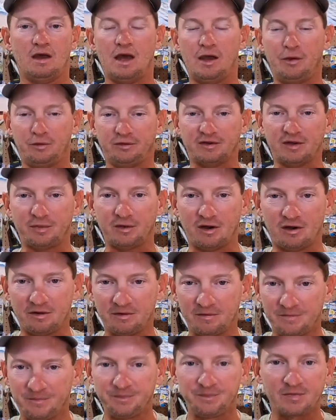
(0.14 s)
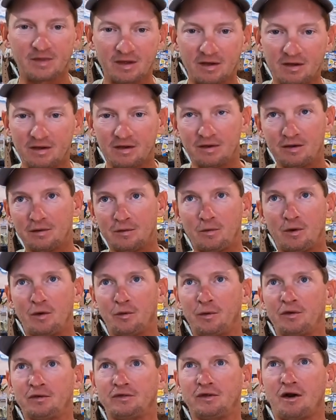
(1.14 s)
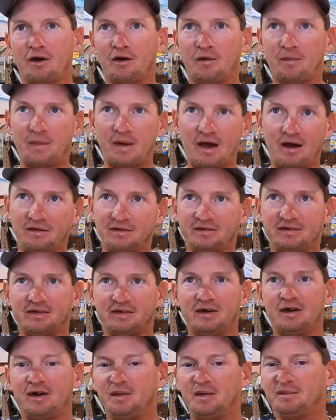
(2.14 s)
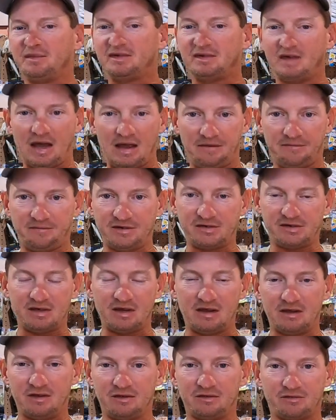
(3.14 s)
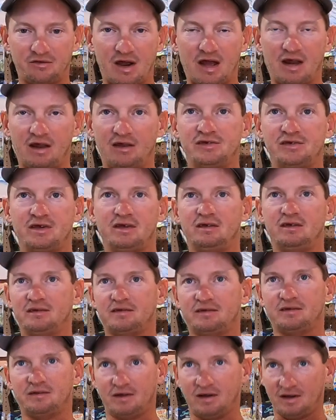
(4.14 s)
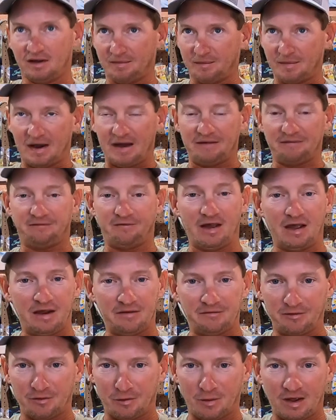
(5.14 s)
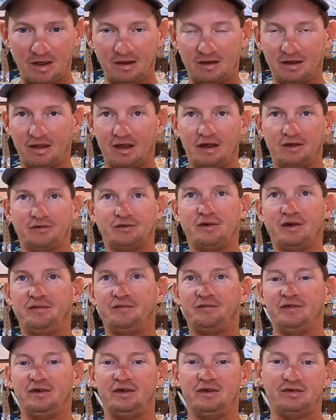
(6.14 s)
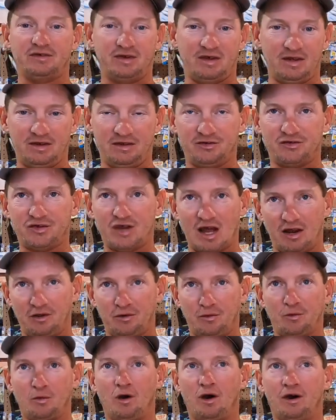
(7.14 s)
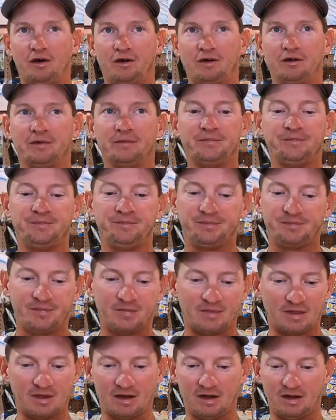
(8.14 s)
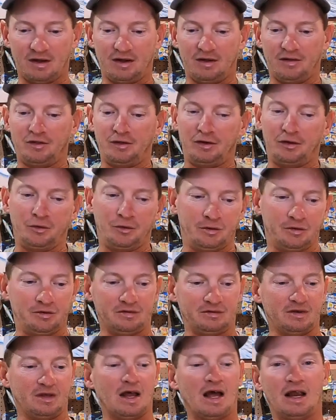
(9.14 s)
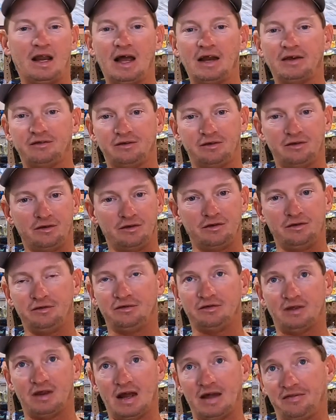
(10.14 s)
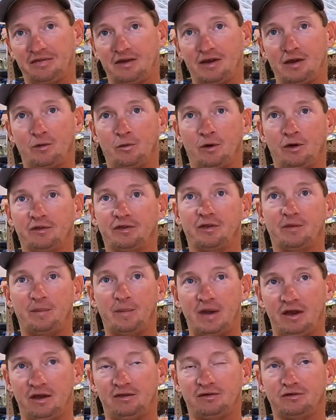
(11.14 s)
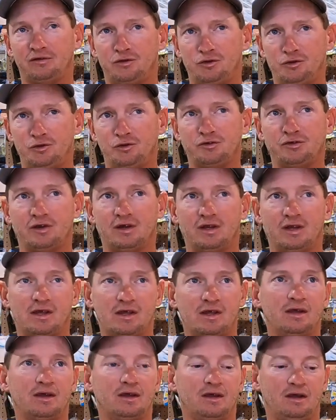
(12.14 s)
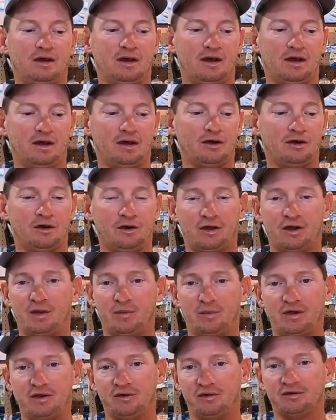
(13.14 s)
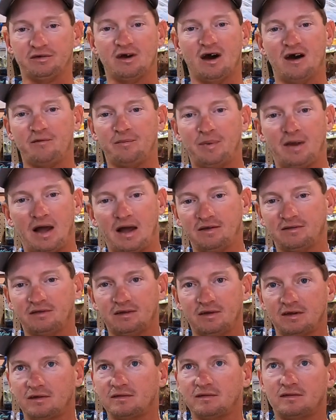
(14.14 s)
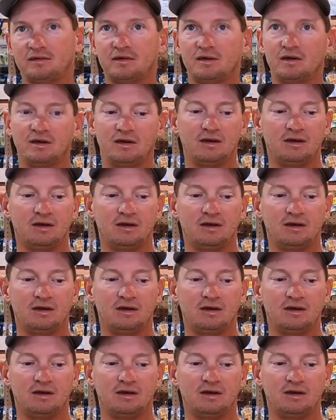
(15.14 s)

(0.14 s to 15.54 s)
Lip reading: Hey, what's up, y'all? Well, we're going to talk about some sight fishing strategies. My favorite way to catch redfish in shallow water. The lures that I like to use that I think work the best usually are going to be your soft plastics.